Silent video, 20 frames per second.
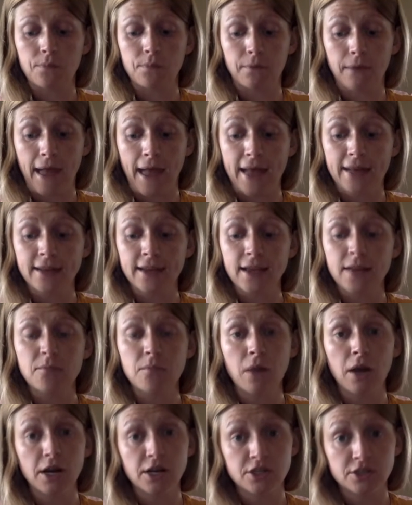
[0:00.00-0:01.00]
bread and
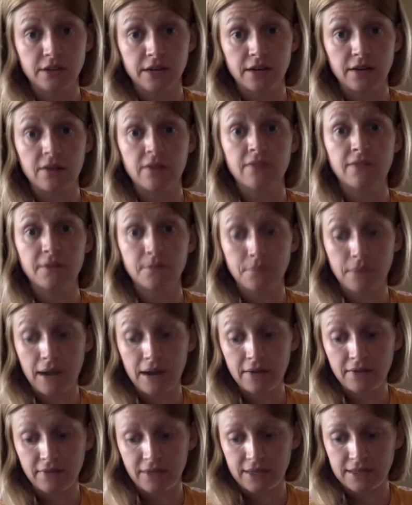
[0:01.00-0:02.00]
margarine for
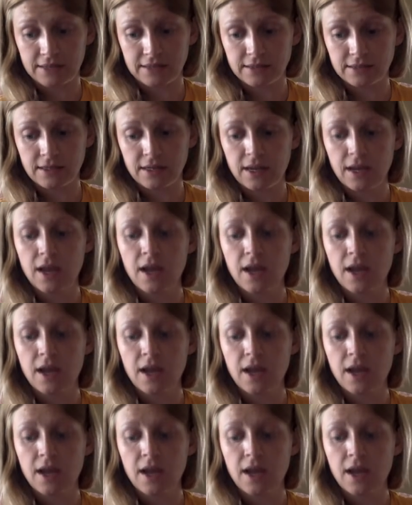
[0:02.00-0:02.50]
breakfast,